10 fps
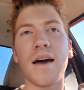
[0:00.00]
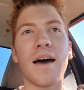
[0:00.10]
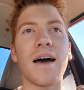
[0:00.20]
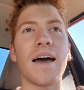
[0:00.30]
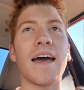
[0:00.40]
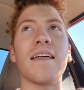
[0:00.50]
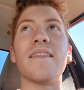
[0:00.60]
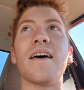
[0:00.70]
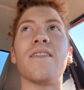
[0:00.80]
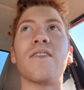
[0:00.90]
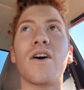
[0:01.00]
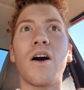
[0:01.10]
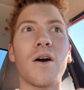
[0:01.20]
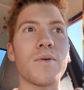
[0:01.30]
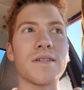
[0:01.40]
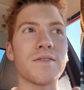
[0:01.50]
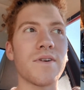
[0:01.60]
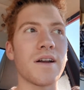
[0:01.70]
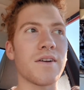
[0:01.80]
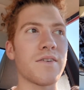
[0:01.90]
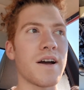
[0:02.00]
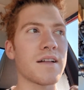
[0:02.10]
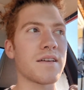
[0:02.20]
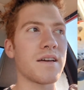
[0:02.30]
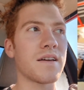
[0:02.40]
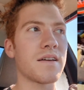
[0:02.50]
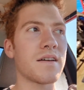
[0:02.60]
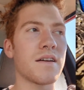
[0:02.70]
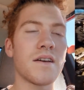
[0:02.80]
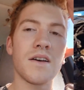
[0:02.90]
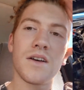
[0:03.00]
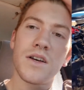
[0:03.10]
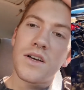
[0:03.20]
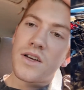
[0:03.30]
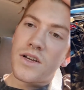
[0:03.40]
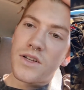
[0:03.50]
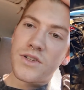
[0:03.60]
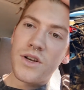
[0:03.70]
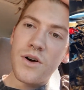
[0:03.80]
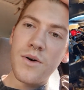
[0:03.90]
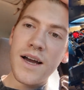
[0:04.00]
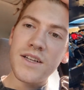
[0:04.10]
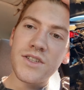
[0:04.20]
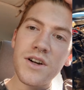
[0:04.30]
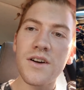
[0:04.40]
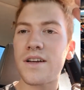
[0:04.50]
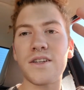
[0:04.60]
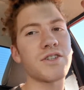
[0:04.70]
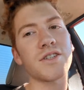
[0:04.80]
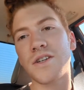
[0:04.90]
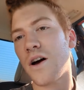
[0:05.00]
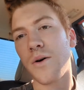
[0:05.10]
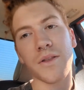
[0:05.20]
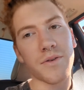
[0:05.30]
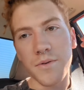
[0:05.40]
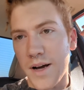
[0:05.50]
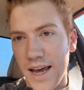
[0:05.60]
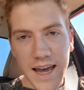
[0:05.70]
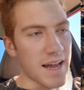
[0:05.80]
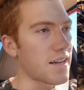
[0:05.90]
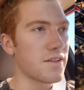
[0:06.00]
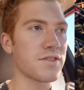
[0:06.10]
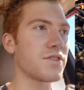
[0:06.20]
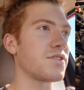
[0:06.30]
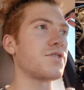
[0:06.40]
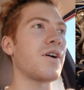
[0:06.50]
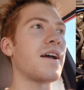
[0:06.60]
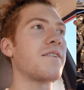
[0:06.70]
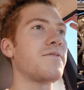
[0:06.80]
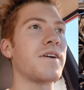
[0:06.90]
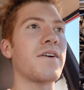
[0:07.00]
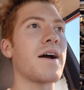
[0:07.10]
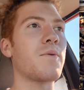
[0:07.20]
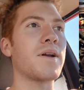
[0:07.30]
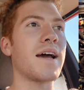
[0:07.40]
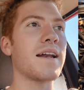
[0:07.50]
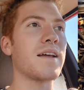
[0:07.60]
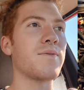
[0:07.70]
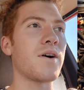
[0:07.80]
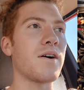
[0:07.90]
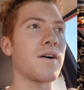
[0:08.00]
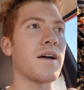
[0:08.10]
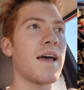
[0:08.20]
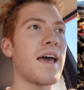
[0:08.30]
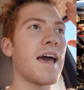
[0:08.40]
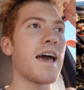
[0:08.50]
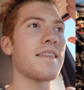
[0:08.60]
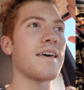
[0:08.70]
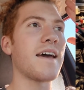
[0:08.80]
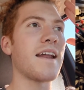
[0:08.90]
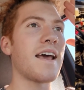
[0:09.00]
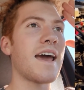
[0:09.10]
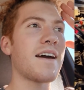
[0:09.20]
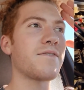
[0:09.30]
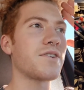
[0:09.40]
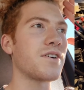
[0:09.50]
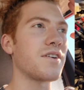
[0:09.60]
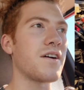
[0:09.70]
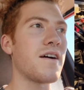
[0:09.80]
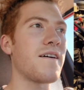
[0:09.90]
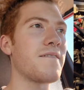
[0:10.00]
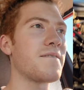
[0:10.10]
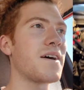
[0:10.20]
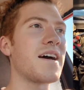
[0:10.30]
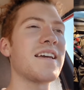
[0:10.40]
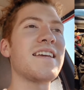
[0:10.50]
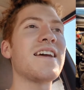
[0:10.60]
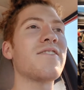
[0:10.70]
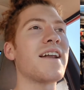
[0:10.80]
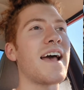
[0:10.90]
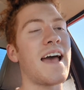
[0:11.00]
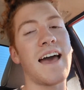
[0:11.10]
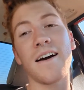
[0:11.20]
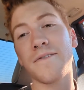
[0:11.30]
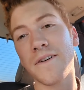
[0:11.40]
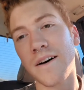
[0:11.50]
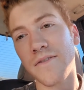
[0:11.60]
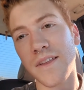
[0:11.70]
and then the car wasn't running correctly. So I started just going through my head and just trying to figure out what I did wrong. And then after a year and a half of